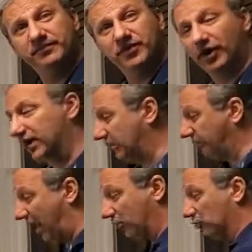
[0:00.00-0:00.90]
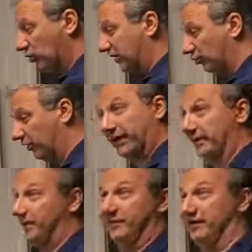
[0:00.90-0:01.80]
All right, the power rule can work
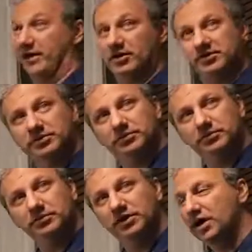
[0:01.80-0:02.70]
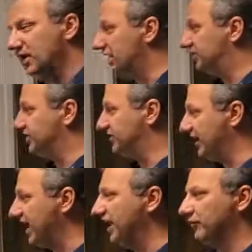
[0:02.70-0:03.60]
on anything else. It's just that
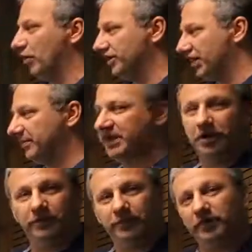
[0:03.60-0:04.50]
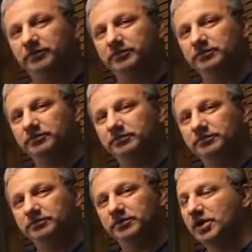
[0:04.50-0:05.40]
-1 you got to be careful of.
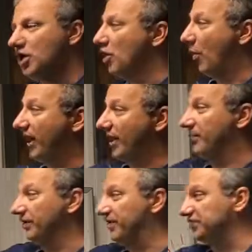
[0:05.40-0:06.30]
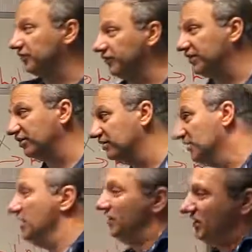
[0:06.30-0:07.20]
Why did I put this over here?
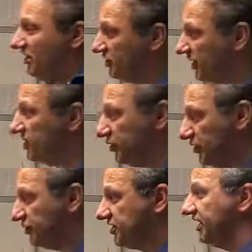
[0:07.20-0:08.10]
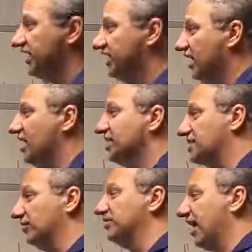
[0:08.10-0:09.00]
Just so you see,
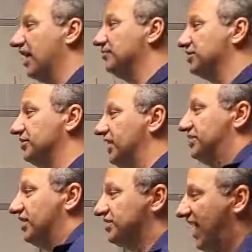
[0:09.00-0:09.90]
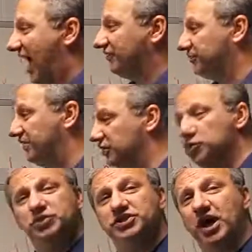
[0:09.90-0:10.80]
sometimes it doesn't have to be a
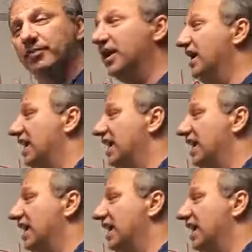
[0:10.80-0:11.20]
U-sub.